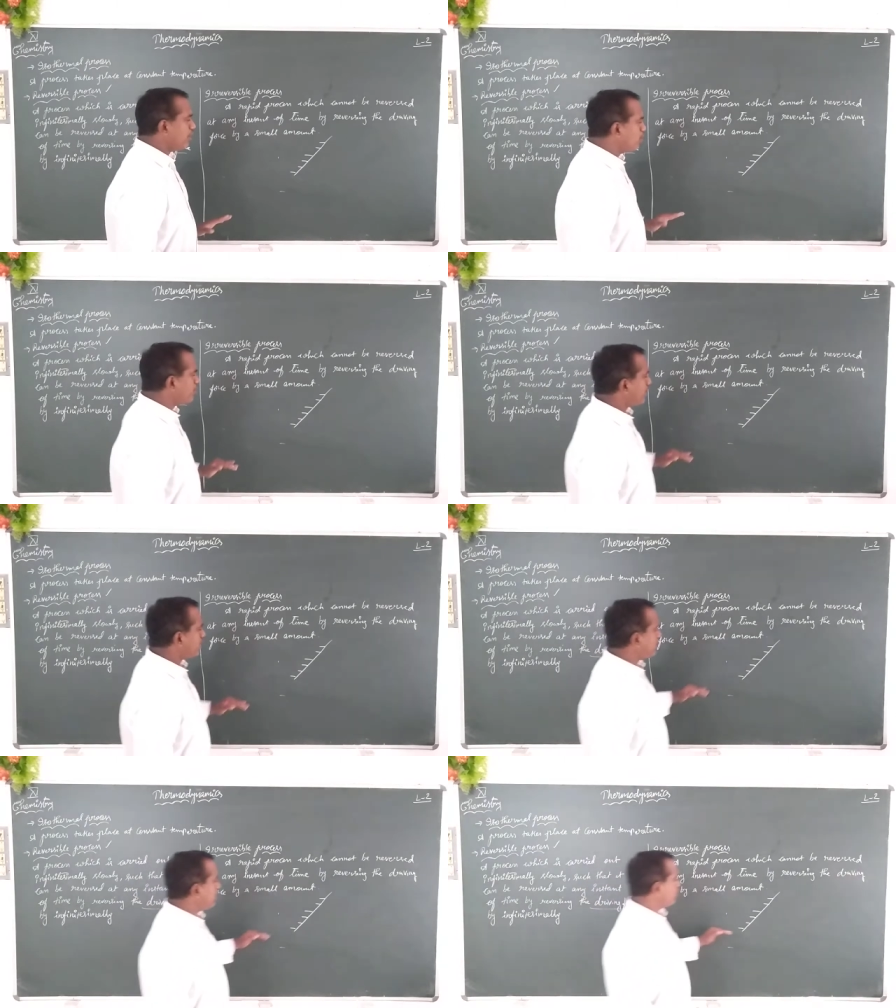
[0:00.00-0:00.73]
you
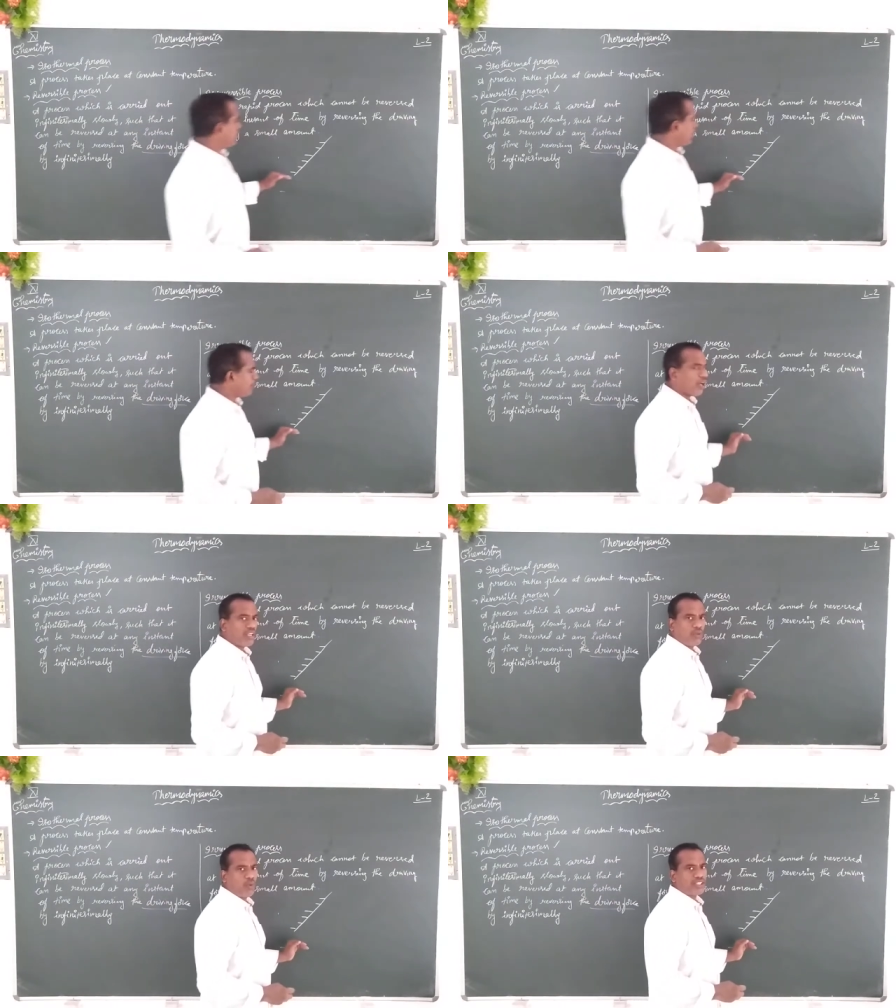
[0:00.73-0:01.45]
just need to step
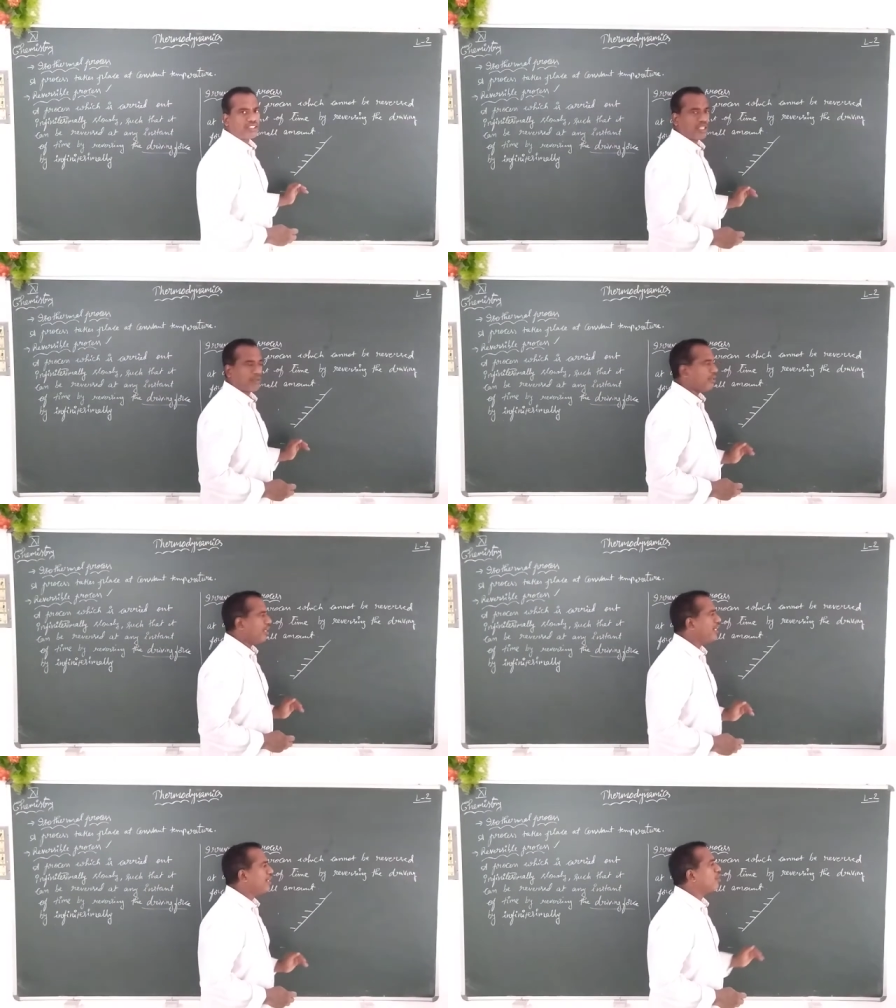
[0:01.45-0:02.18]
on one step.
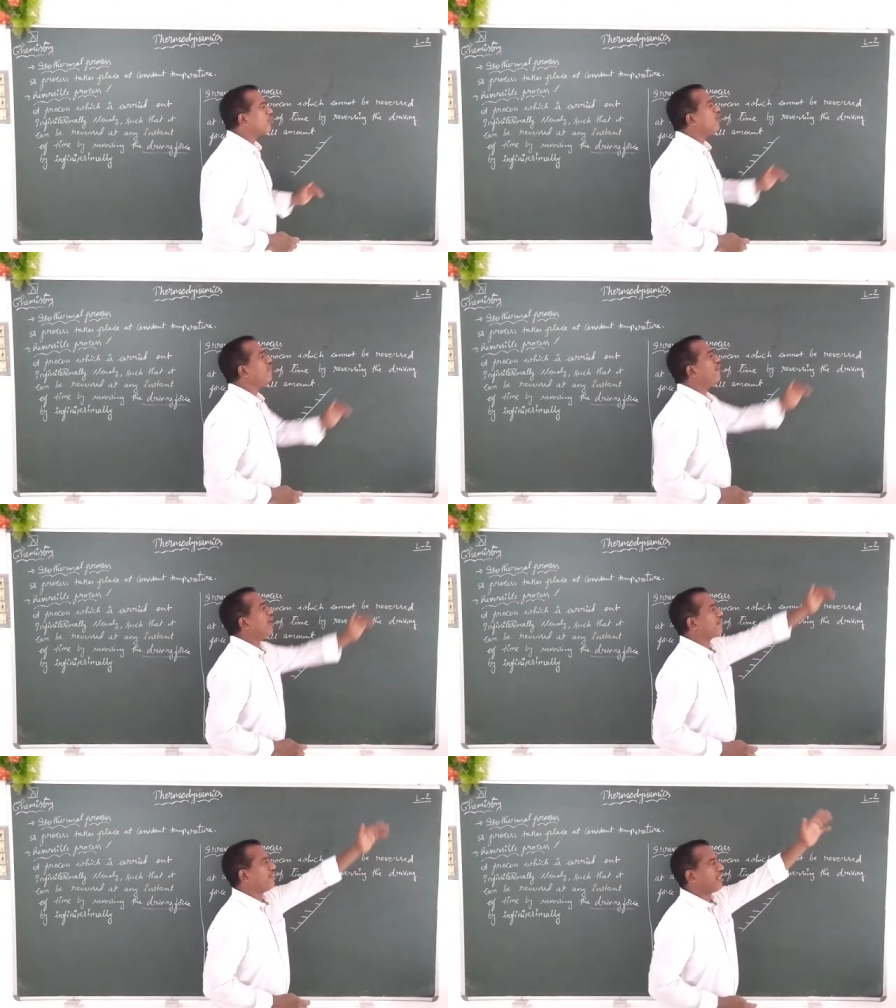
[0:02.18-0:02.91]
It will go
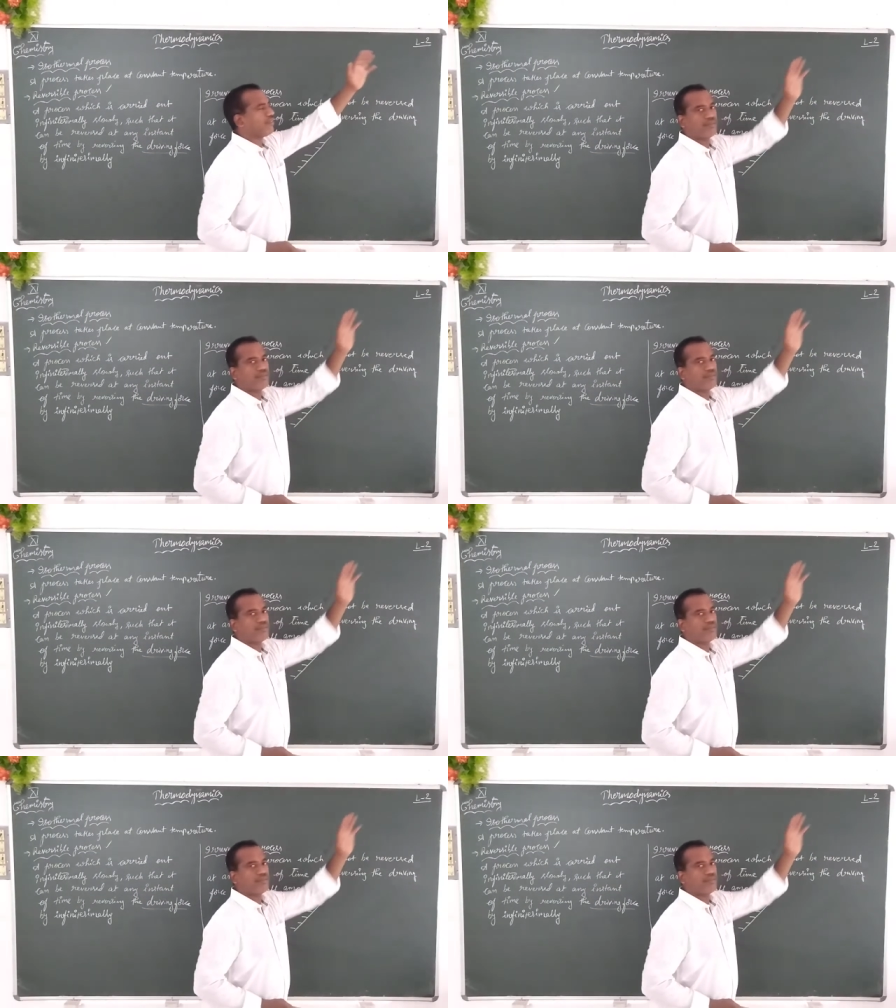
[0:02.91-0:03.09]
forward.